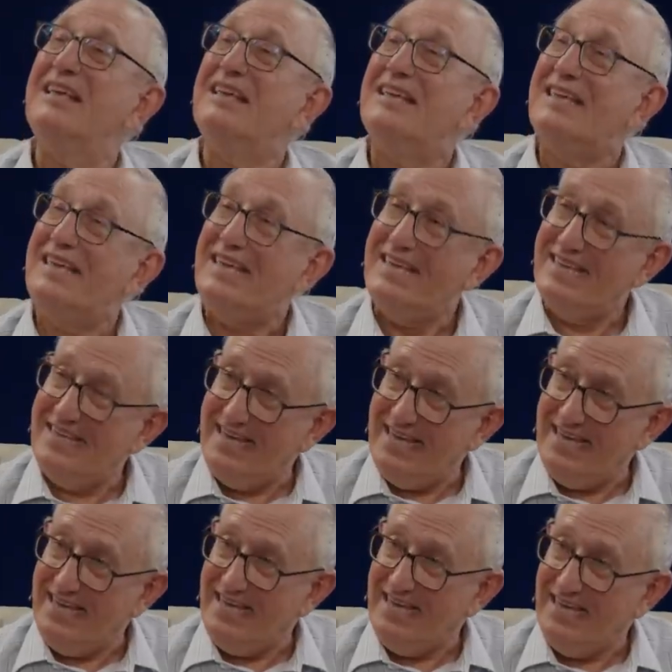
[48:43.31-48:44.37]

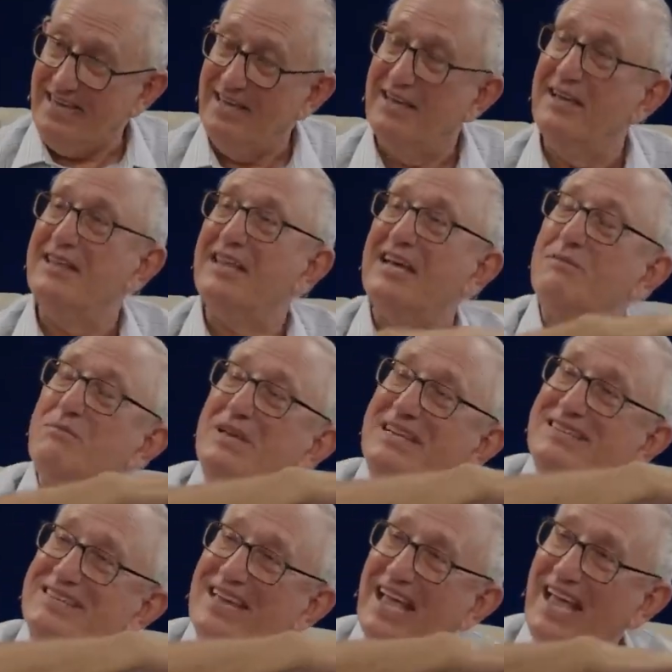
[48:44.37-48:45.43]
Ye. Yeah. That
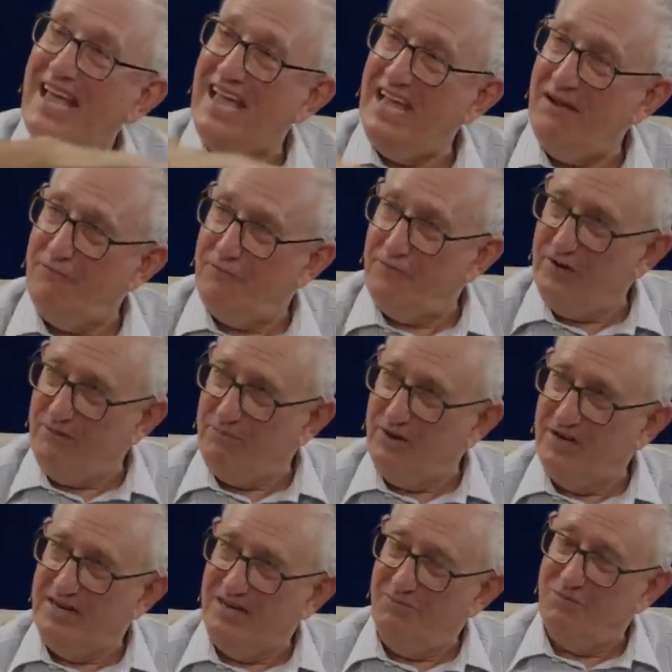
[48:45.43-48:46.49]
means
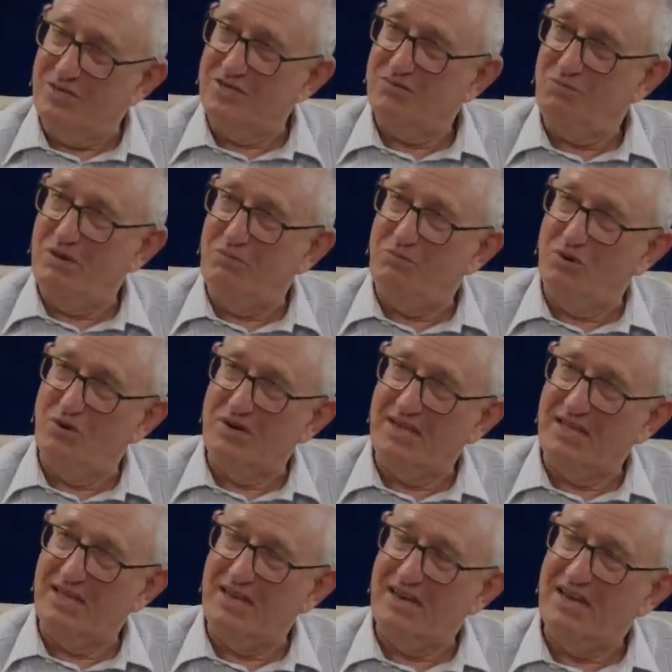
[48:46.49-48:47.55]
Everybody Everyone. must be born
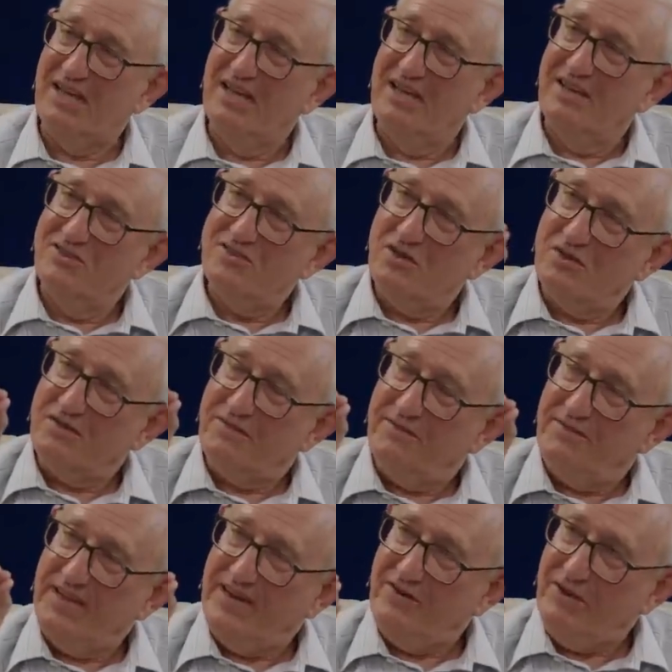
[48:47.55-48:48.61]
again. So it's
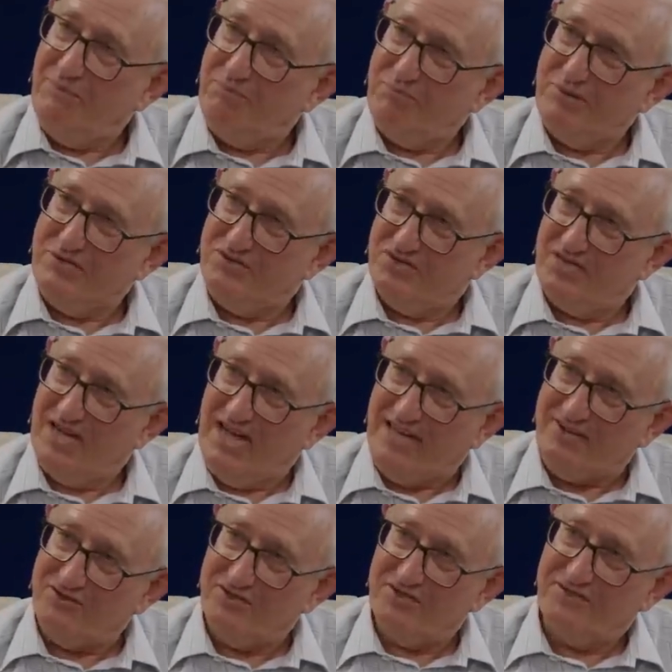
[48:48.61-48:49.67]
very
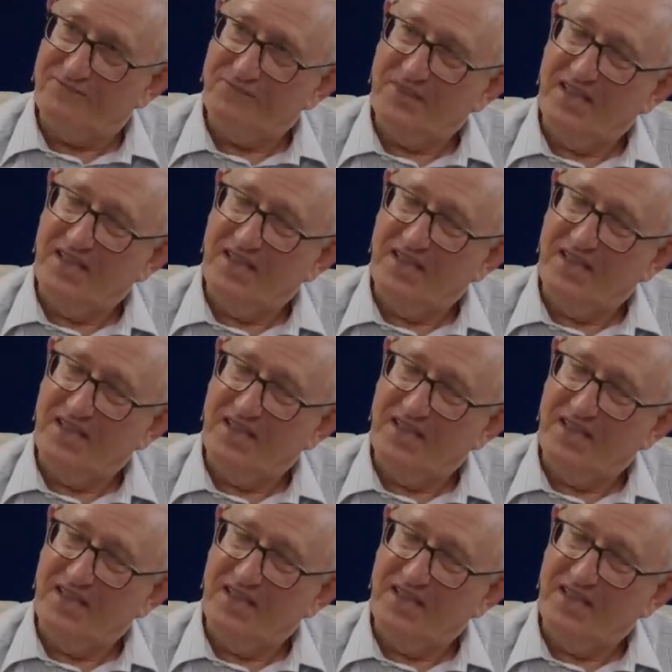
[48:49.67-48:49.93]
precise.